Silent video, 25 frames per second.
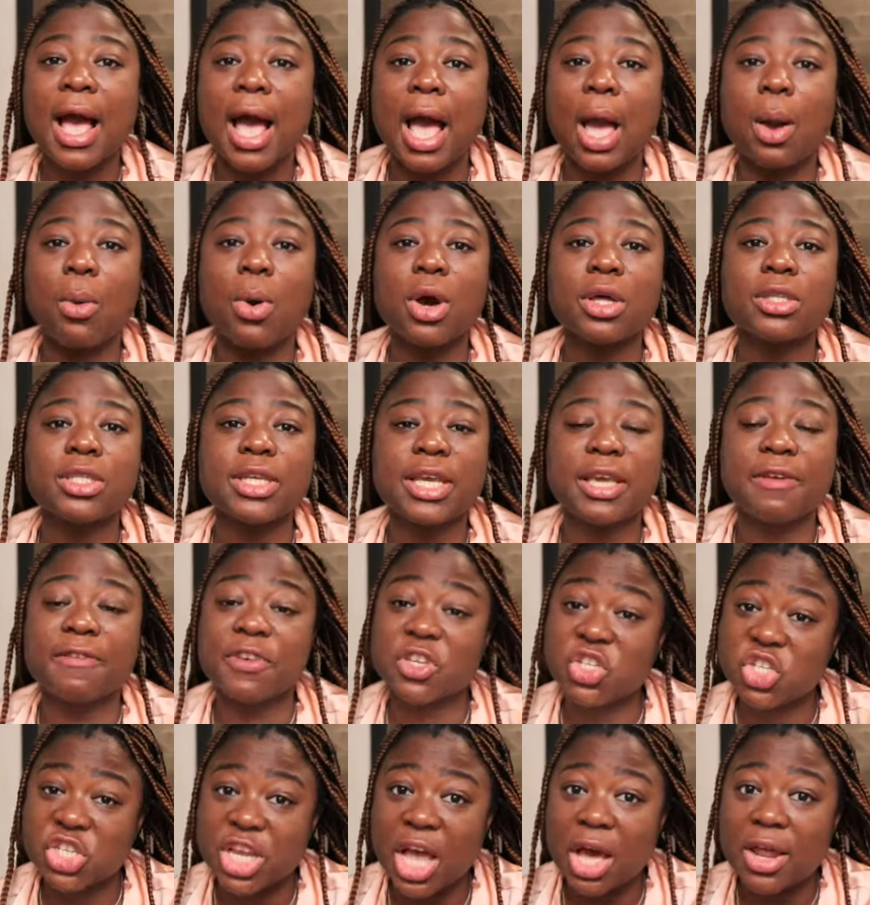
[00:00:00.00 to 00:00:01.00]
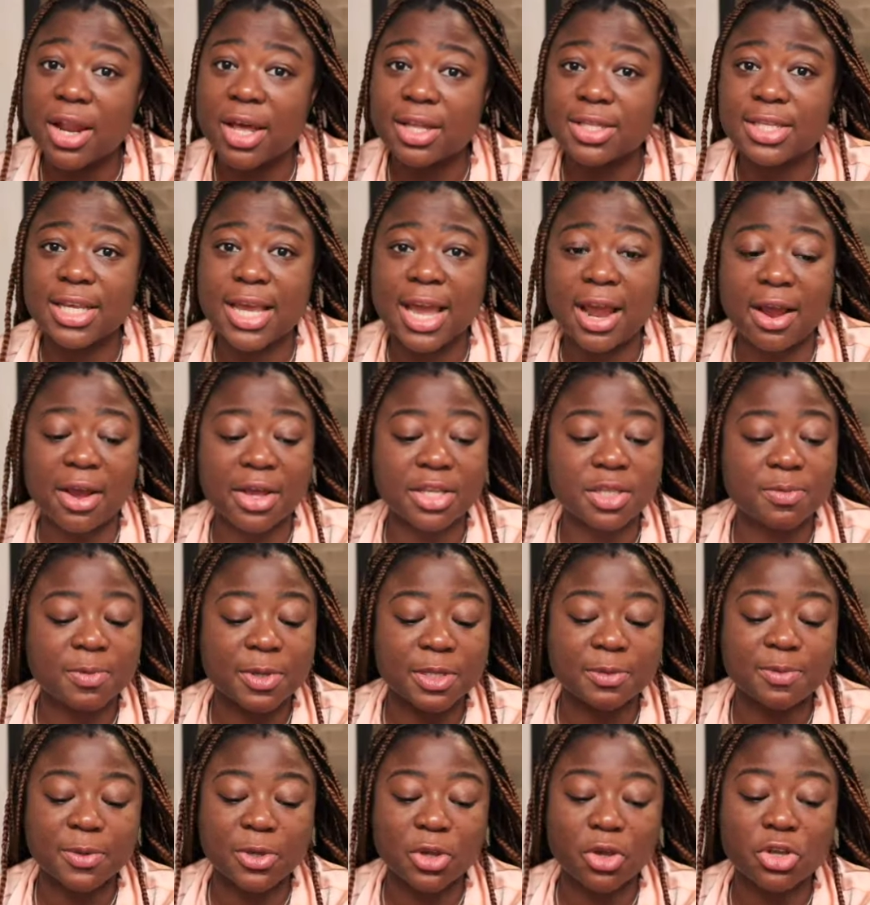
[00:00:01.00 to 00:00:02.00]
I want to give a shout out to Khara's
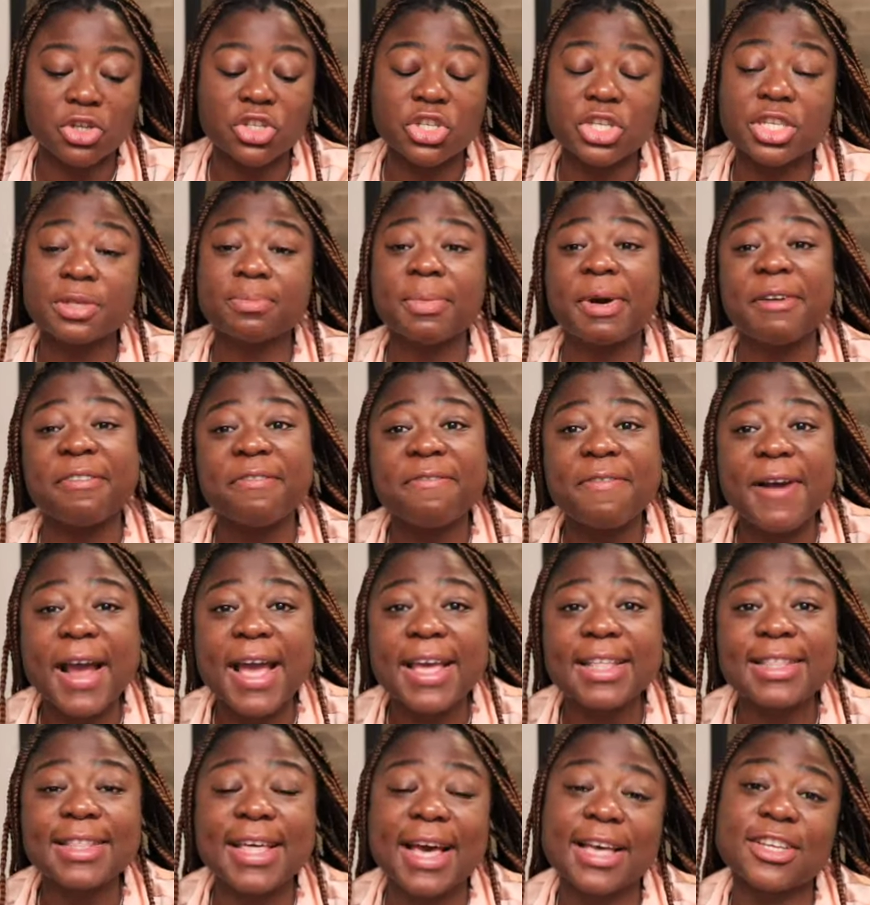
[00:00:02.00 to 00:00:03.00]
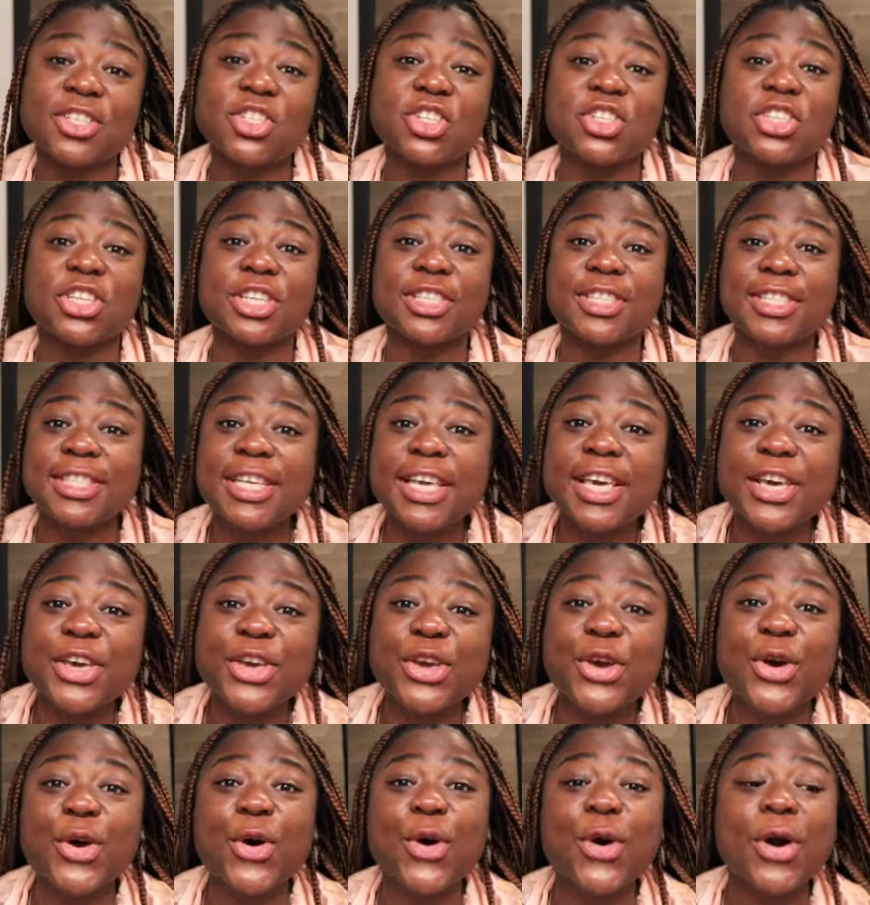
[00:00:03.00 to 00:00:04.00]
Place because she's my friend and she's a
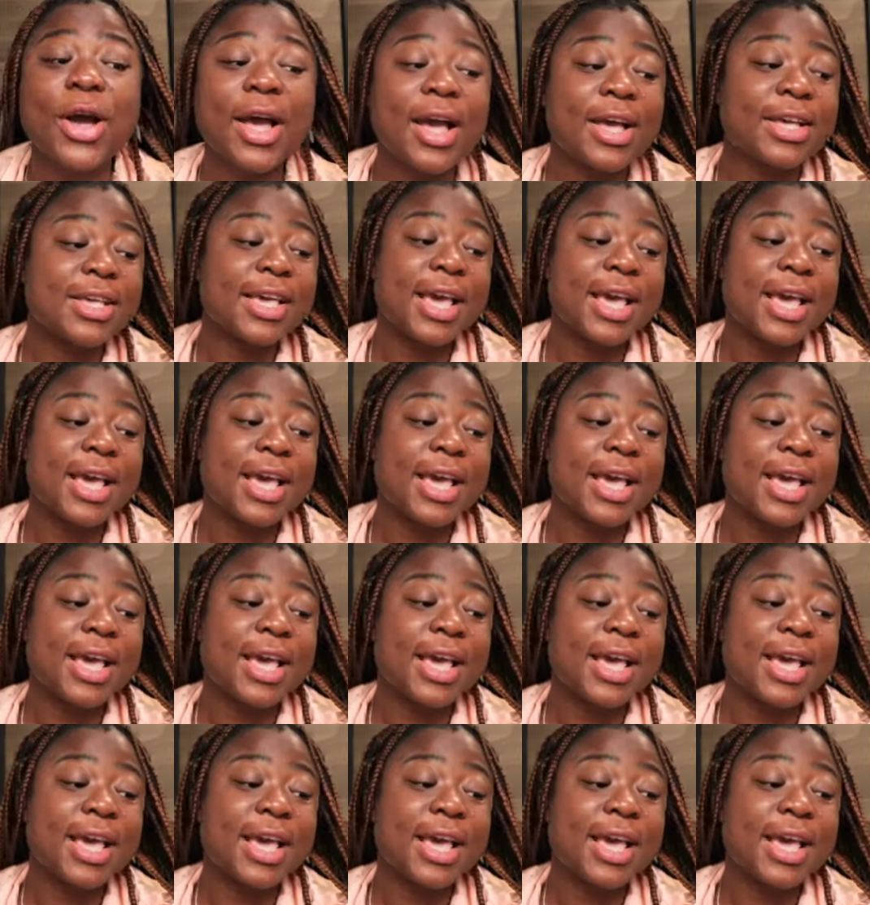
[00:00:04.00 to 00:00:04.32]
CEO,